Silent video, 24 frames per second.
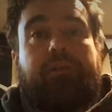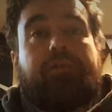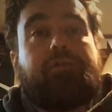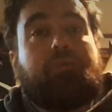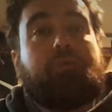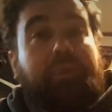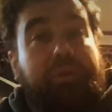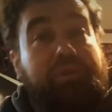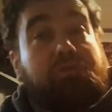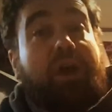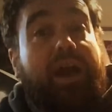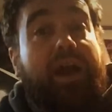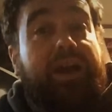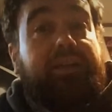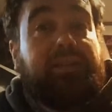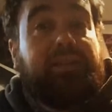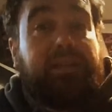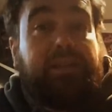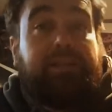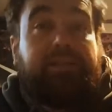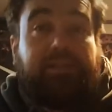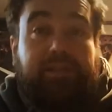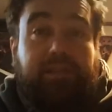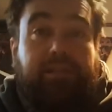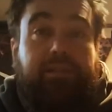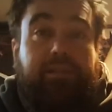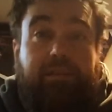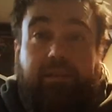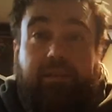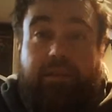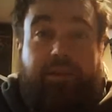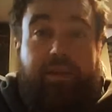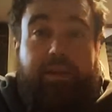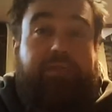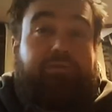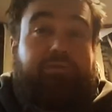So we tried this,
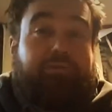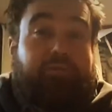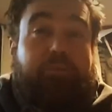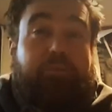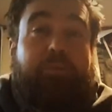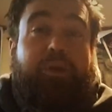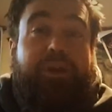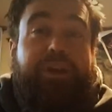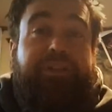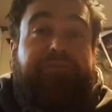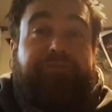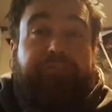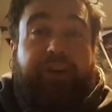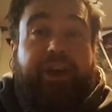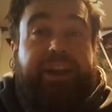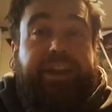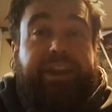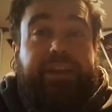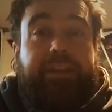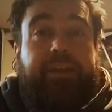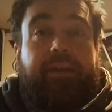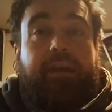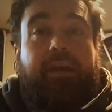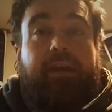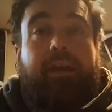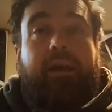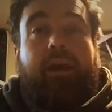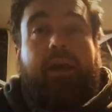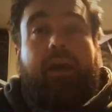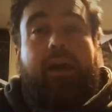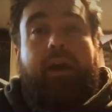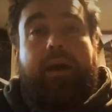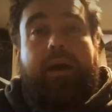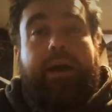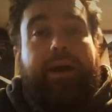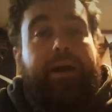and it was pretty funny.
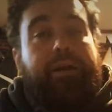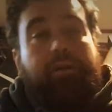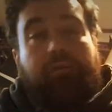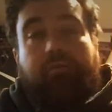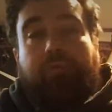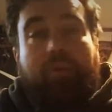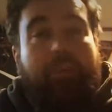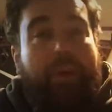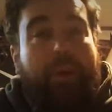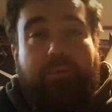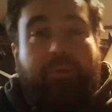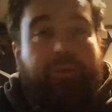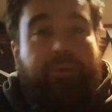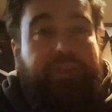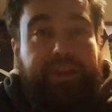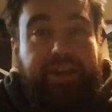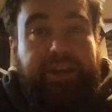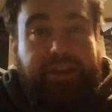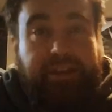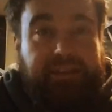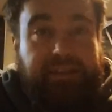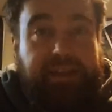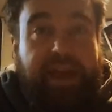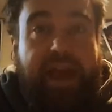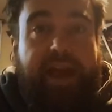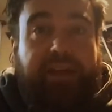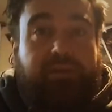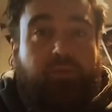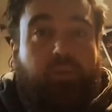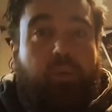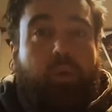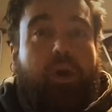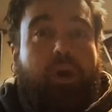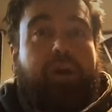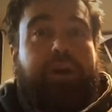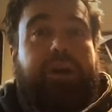I don't remember the exact
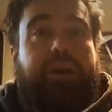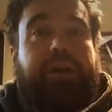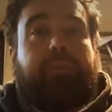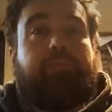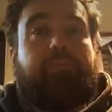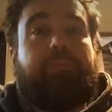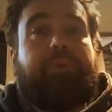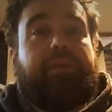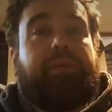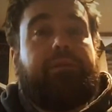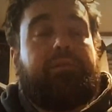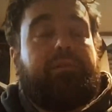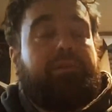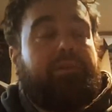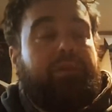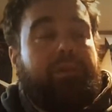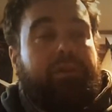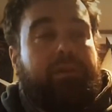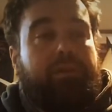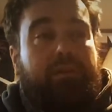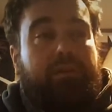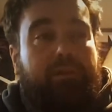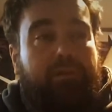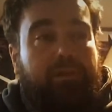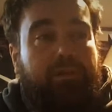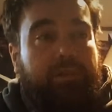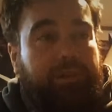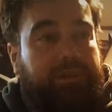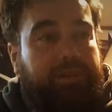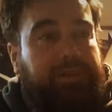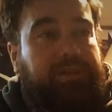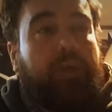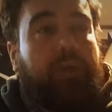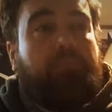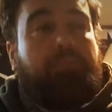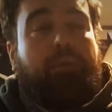wording, but the
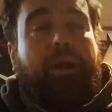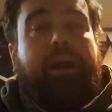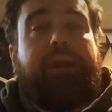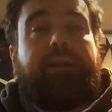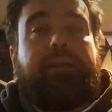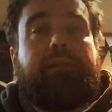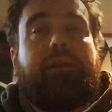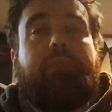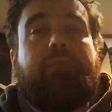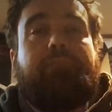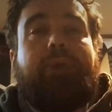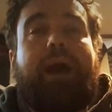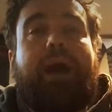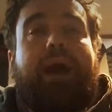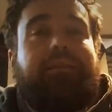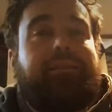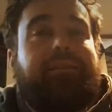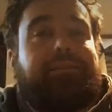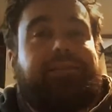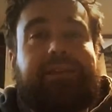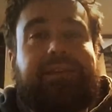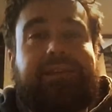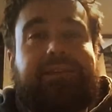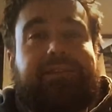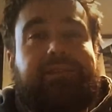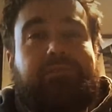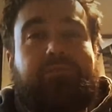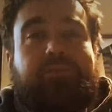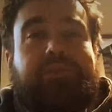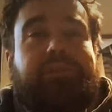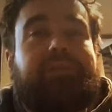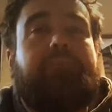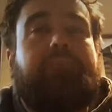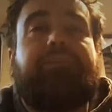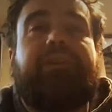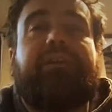subreddit on politics, it
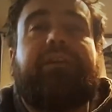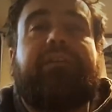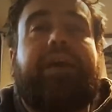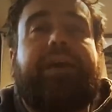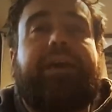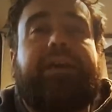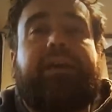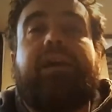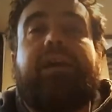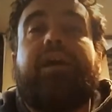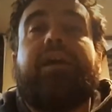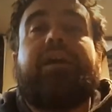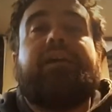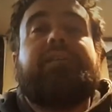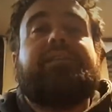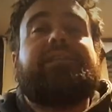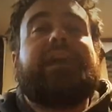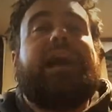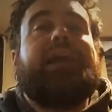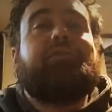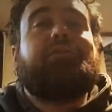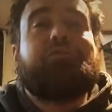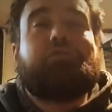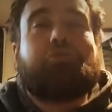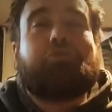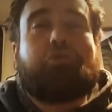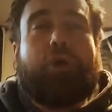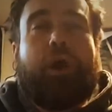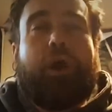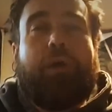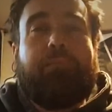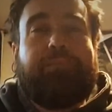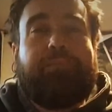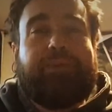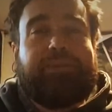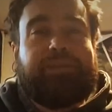was something like, Donald
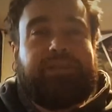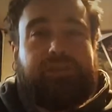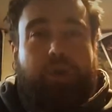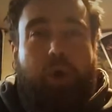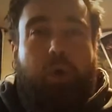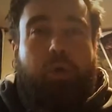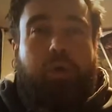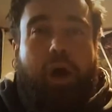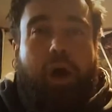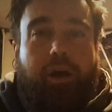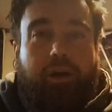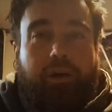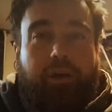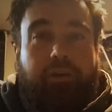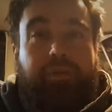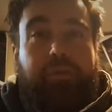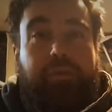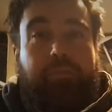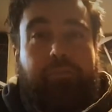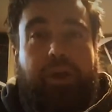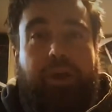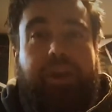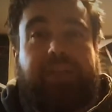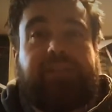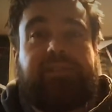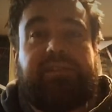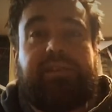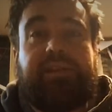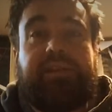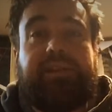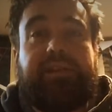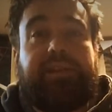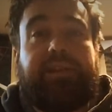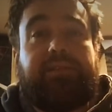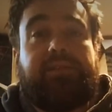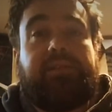Trump is no longer the
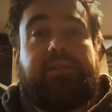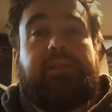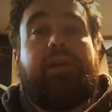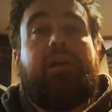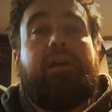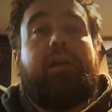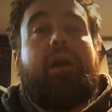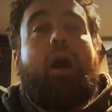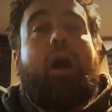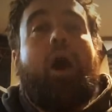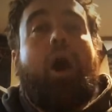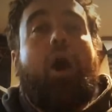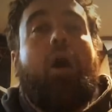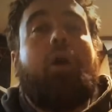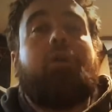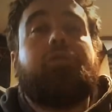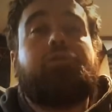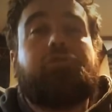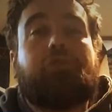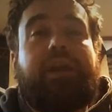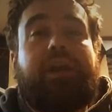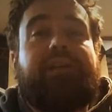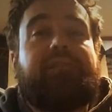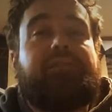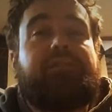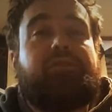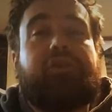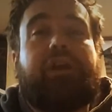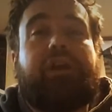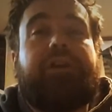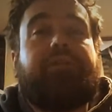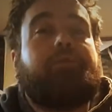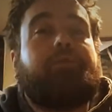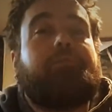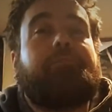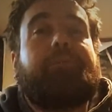president. All
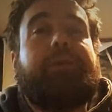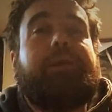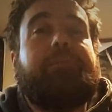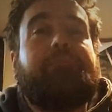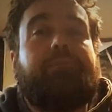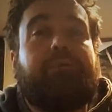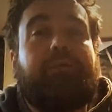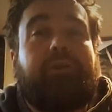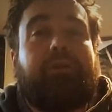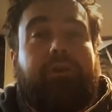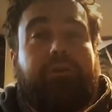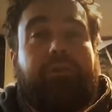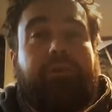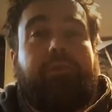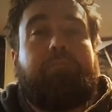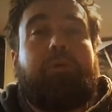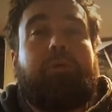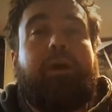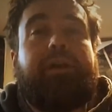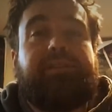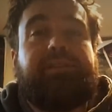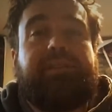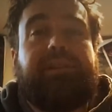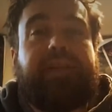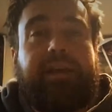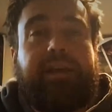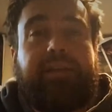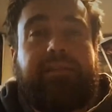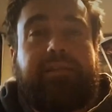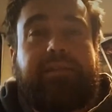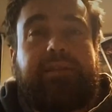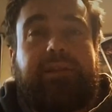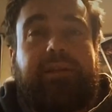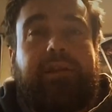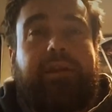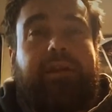transgender people are the
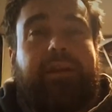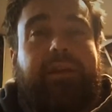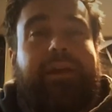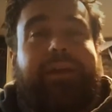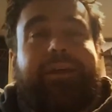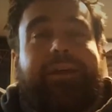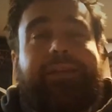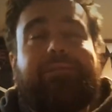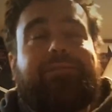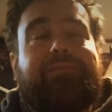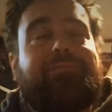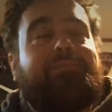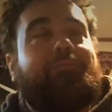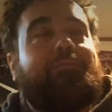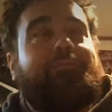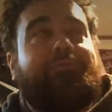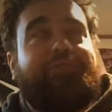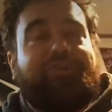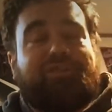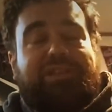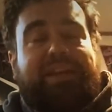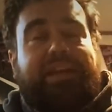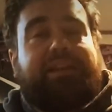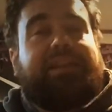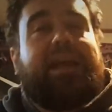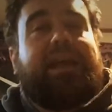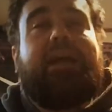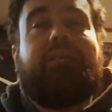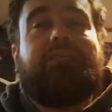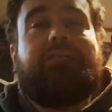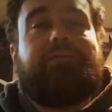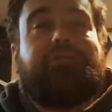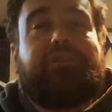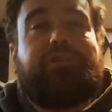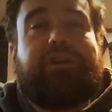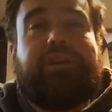president. And for
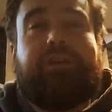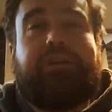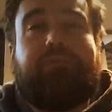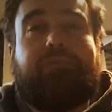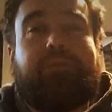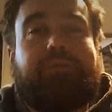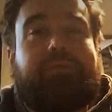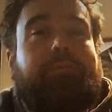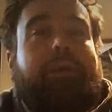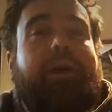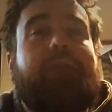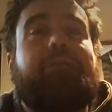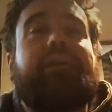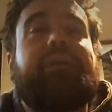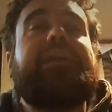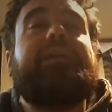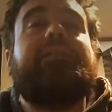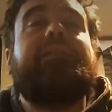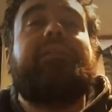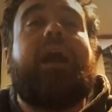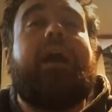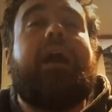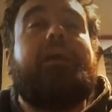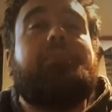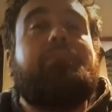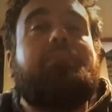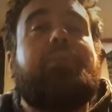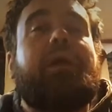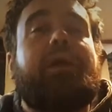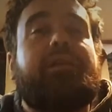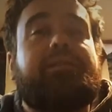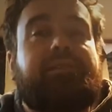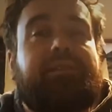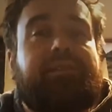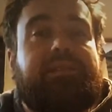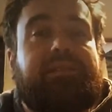technology, it was about Elon
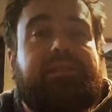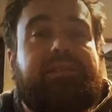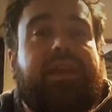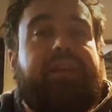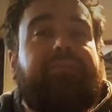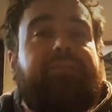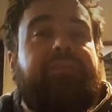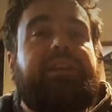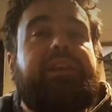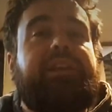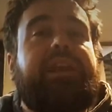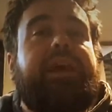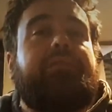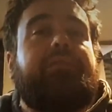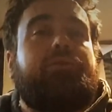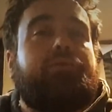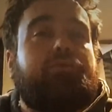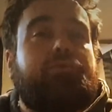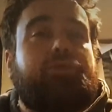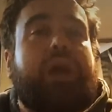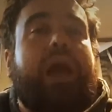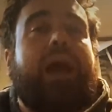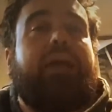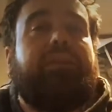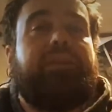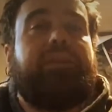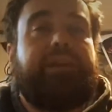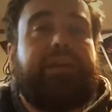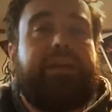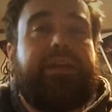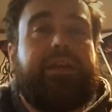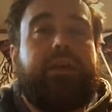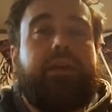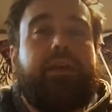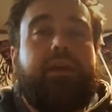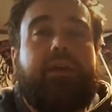Musk saving net
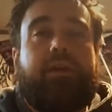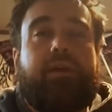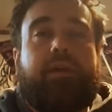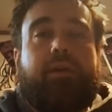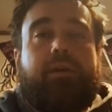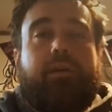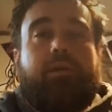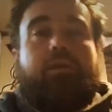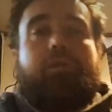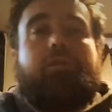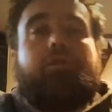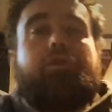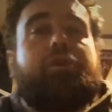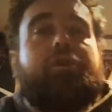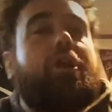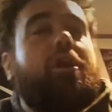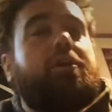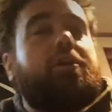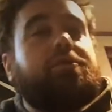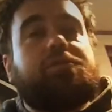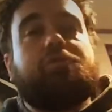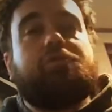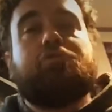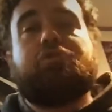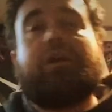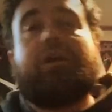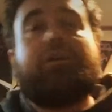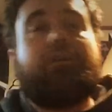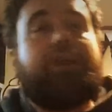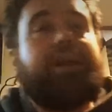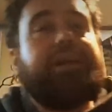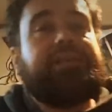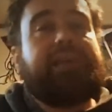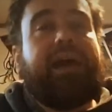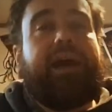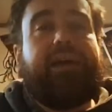neutrality. You can also
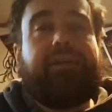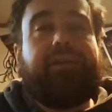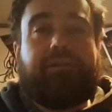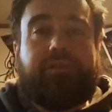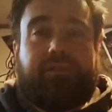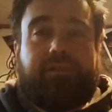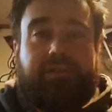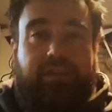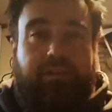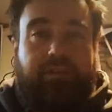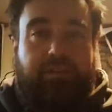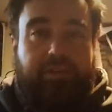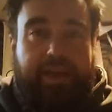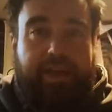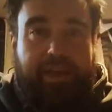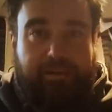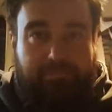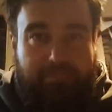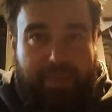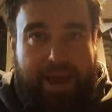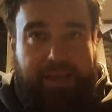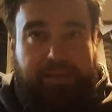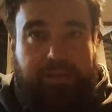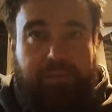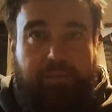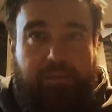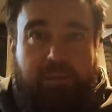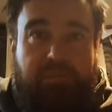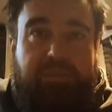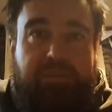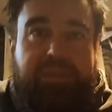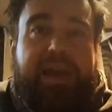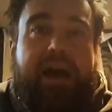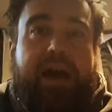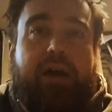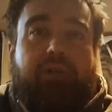generate titles that'll get
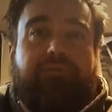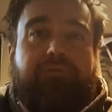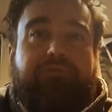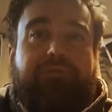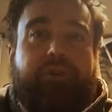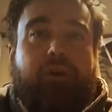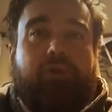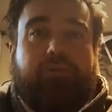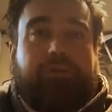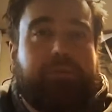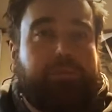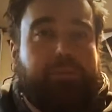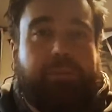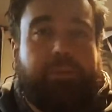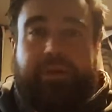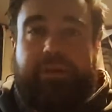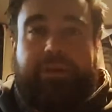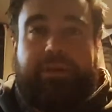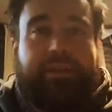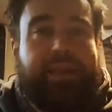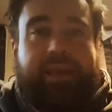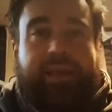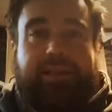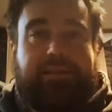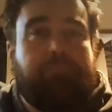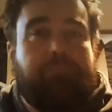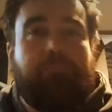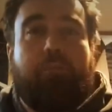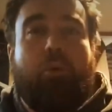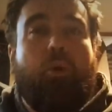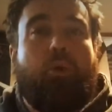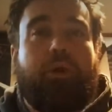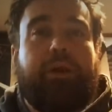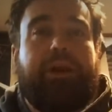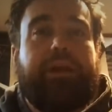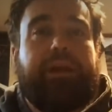maximum downvotes, but that's
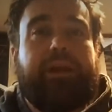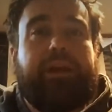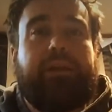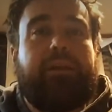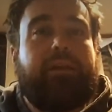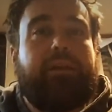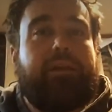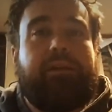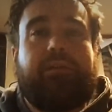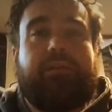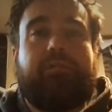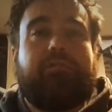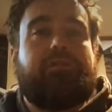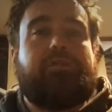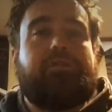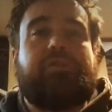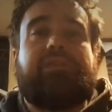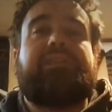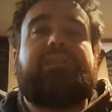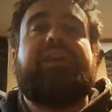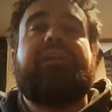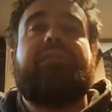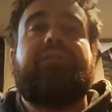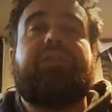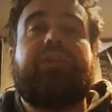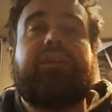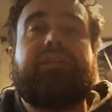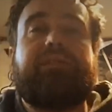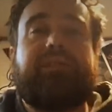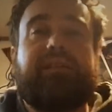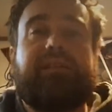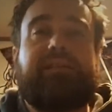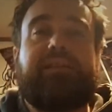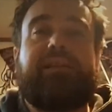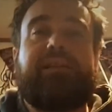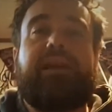boring. It'll just say
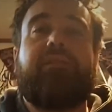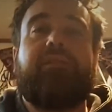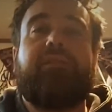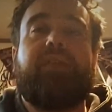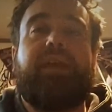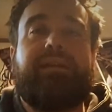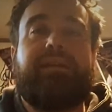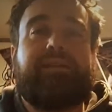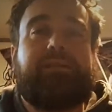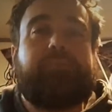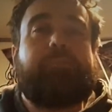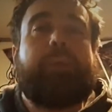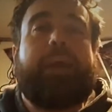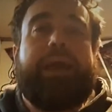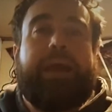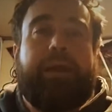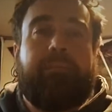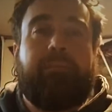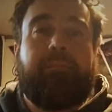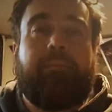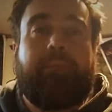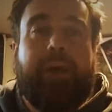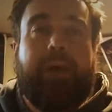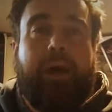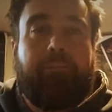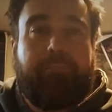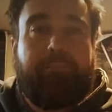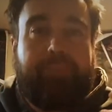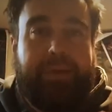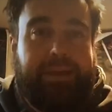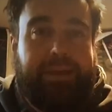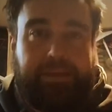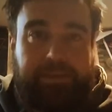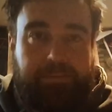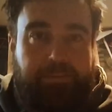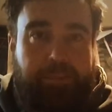things that sound like spam about
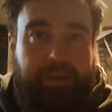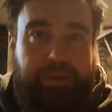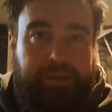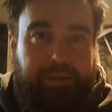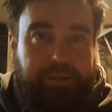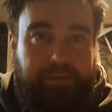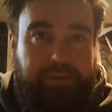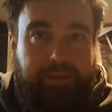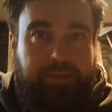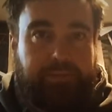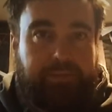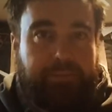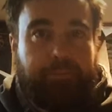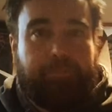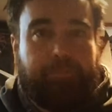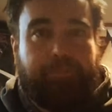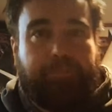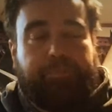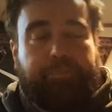penis pills.